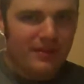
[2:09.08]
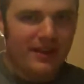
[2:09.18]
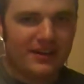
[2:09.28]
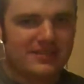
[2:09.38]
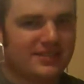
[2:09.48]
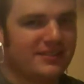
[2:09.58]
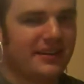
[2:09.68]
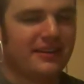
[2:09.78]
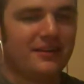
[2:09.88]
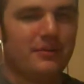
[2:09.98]
It has a
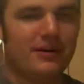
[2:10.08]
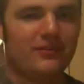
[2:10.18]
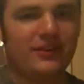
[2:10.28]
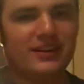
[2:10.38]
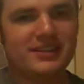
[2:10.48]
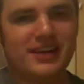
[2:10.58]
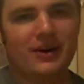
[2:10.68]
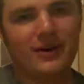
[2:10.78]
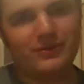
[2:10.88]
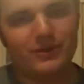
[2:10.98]
slightly bitter finish,
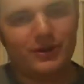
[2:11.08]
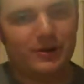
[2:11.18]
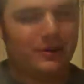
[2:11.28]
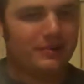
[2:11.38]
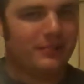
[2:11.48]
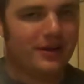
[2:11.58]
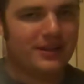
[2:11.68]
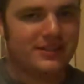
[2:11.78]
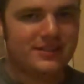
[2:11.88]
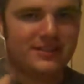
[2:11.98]
however,
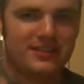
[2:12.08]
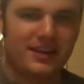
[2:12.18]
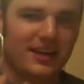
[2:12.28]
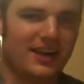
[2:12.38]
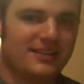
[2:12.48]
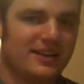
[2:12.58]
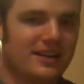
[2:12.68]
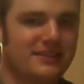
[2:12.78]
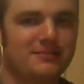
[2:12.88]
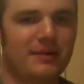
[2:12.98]
it has that
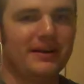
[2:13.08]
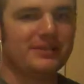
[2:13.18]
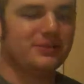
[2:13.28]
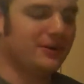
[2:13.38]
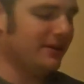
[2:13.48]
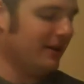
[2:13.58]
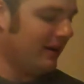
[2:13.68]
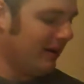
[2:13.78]
nice bite to it.